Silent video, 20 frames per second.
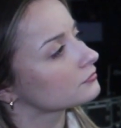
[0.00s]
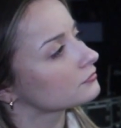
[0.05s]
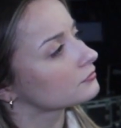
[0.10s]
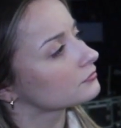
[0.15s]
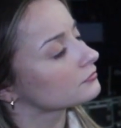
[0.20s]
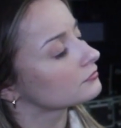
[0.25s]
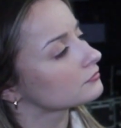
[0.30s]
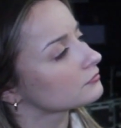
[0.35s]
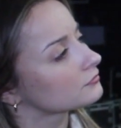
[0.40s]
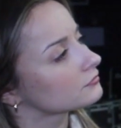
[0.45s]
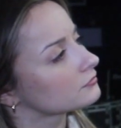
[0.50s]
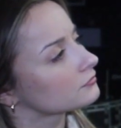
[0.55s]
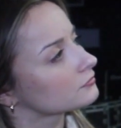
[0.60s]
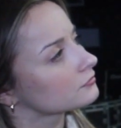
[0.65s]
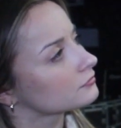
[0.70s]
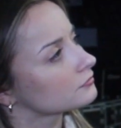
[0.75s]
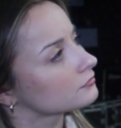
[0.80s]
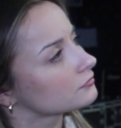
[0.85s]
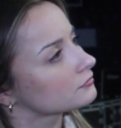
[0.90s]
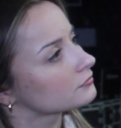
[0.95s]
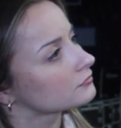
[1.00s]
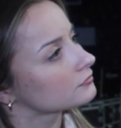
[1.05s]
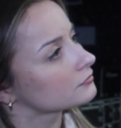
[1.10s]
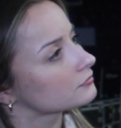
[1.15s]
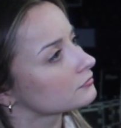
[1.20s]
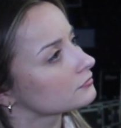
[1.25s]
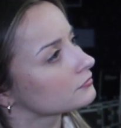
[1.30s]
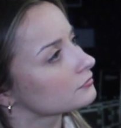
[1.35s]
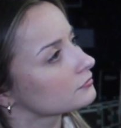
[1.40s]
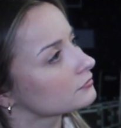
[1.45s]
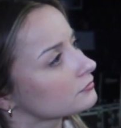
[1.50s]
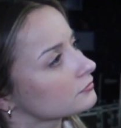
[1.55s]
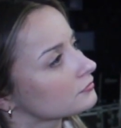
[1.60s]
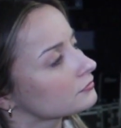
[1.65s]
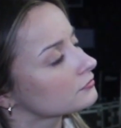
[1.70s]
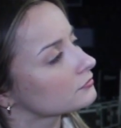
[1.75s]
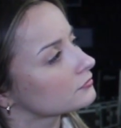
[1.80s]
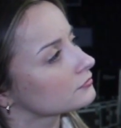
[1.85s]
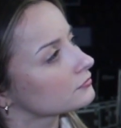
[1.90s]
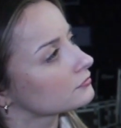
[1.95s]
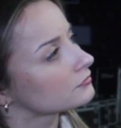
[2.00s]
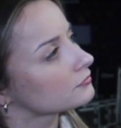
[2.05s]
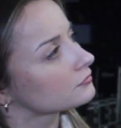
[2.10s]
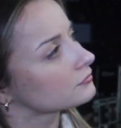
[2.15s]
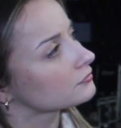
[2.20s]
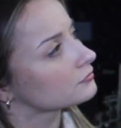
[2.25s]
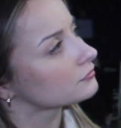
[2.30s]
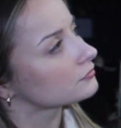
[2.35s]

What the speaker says: This person isn't speaking.